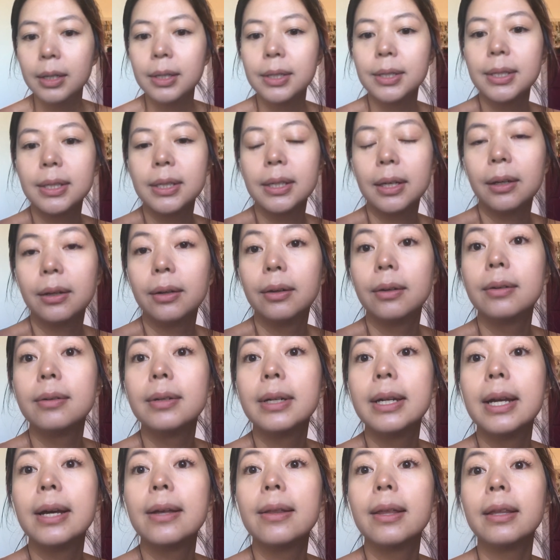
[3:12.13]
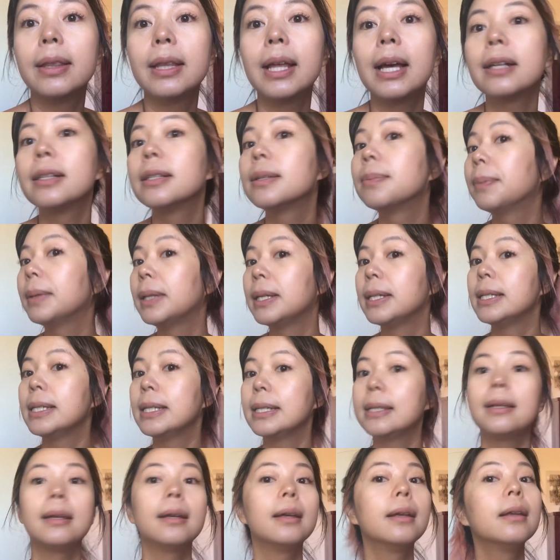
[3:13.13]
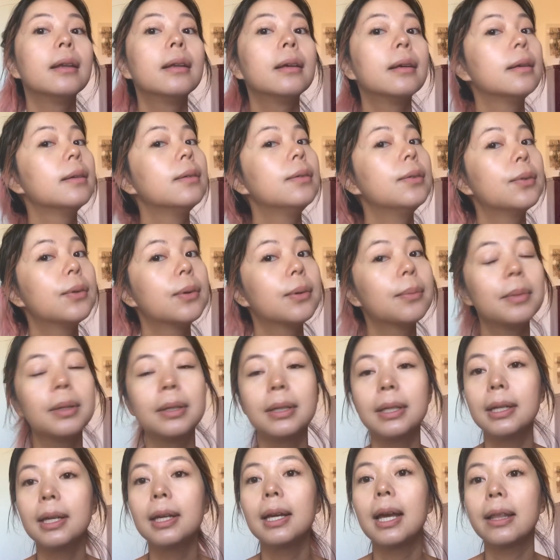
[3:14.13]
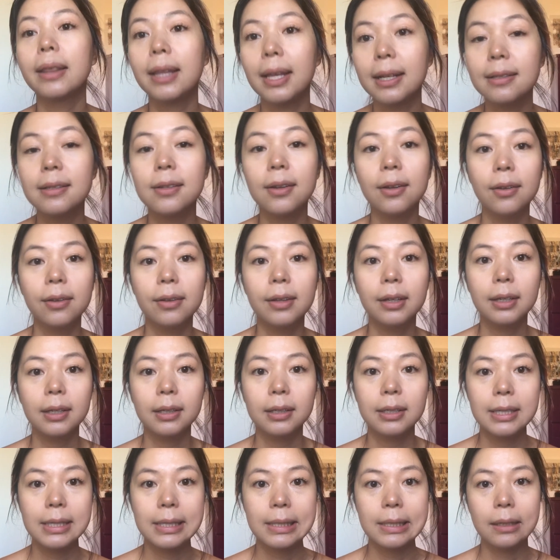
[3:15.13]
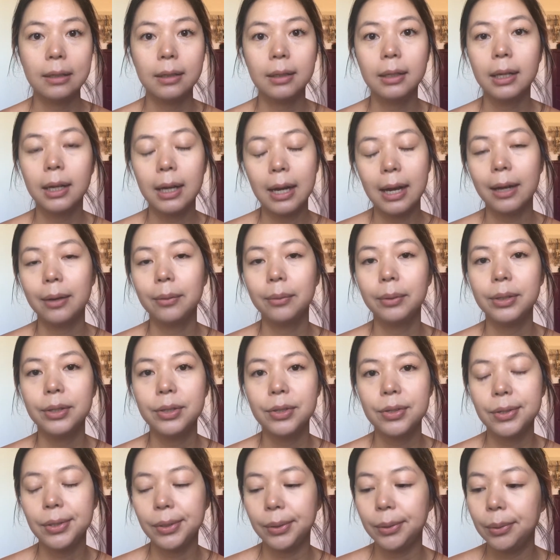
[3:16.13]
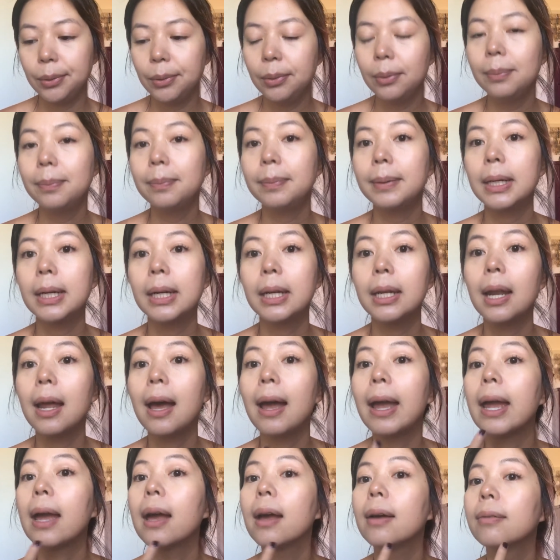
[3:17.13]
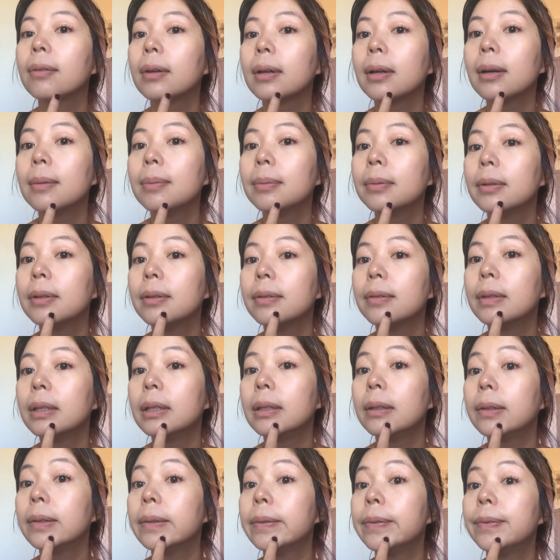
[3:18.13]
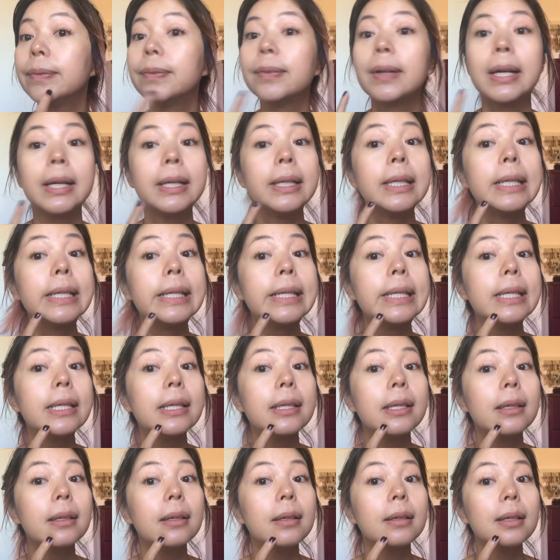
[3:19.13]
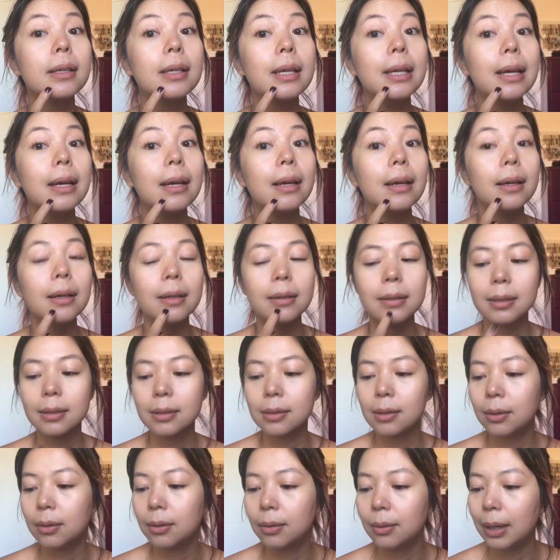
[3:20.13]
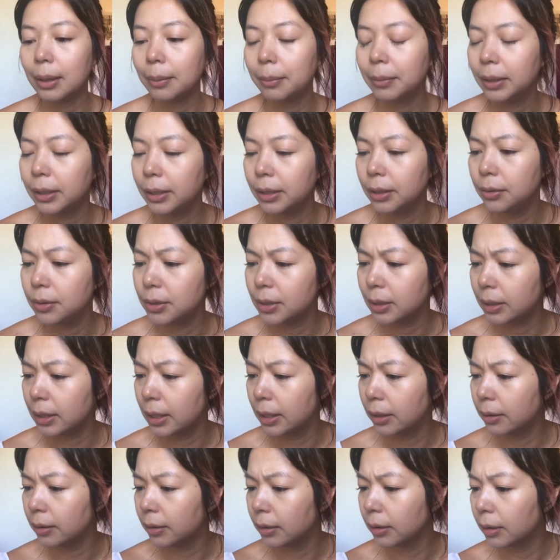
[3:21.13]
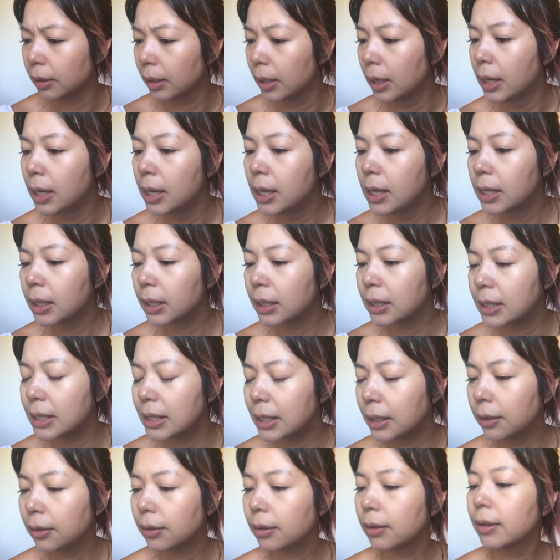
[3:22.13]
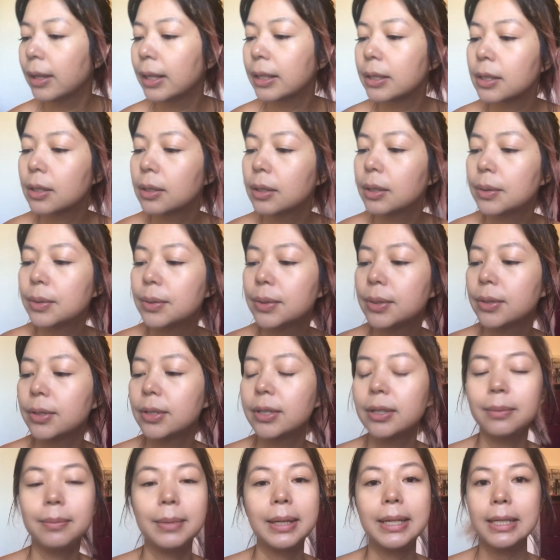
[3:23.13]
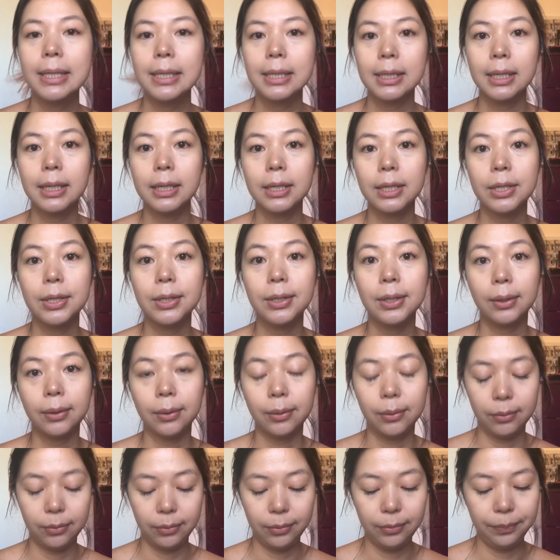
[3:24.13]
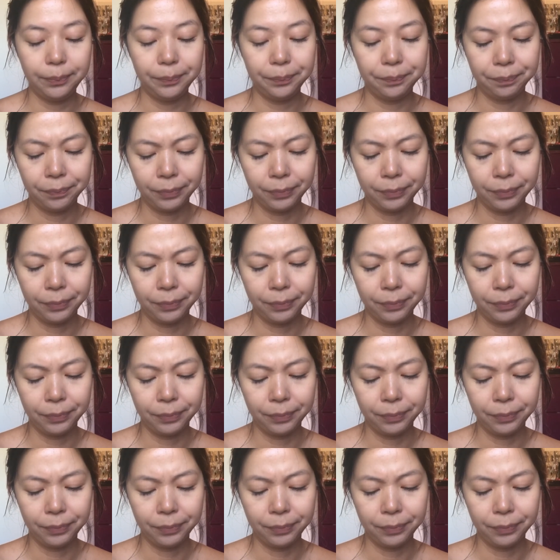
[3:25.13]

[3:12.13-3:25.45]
So now that that's blended in, normally that's all the concealing I would do, but I have a couple of little friends today, so I'm going to use another concealer that's closer to my skin tone.